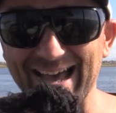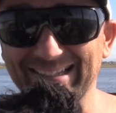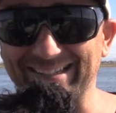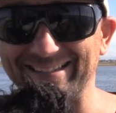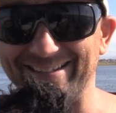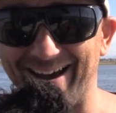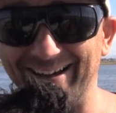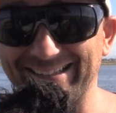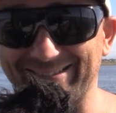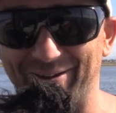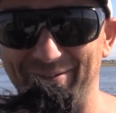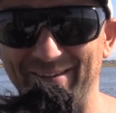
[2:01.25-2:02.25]
that's a
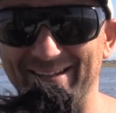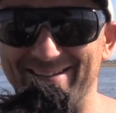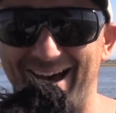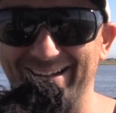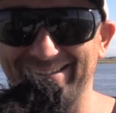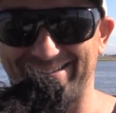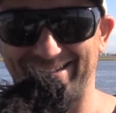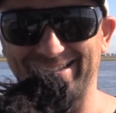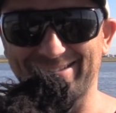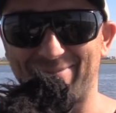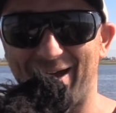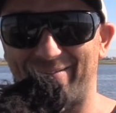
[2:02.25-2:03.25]
nice one. The nice
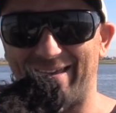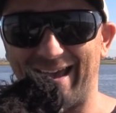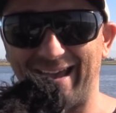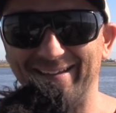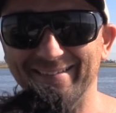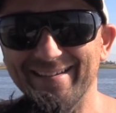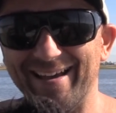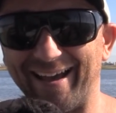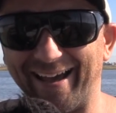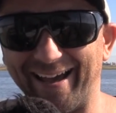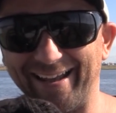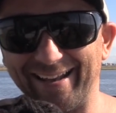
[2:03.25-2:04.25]
dismount there.
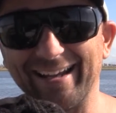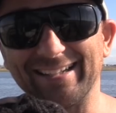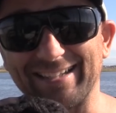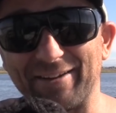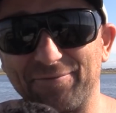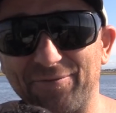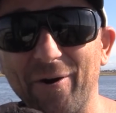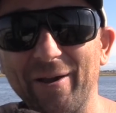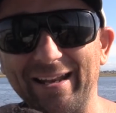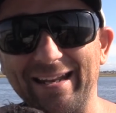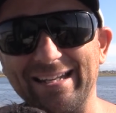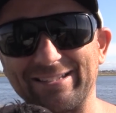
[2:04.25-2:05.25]
Like I said,
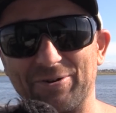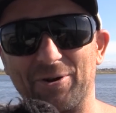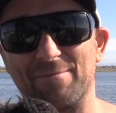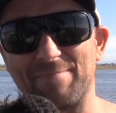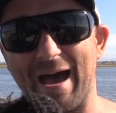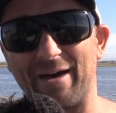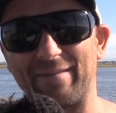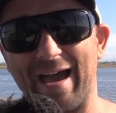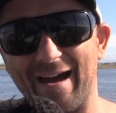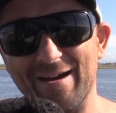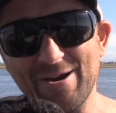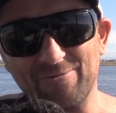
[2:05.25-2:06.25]
foiling is all about
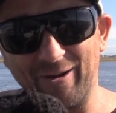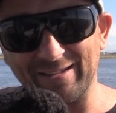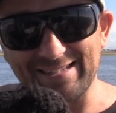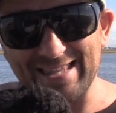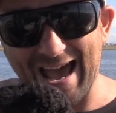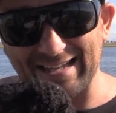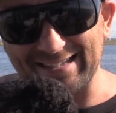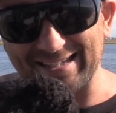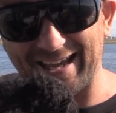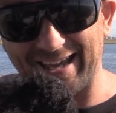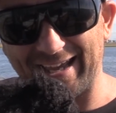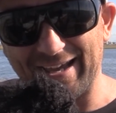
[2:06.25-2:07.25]
that. Once
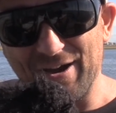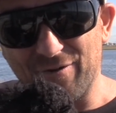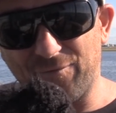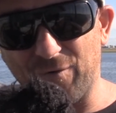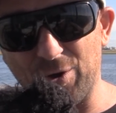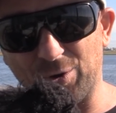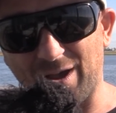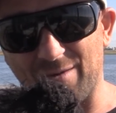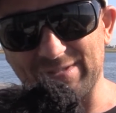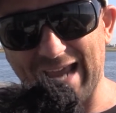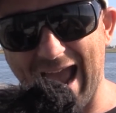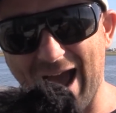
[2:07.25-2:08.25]
that foil
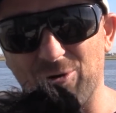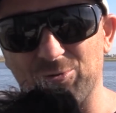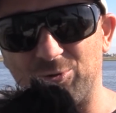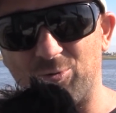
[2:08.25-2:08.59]
comes out the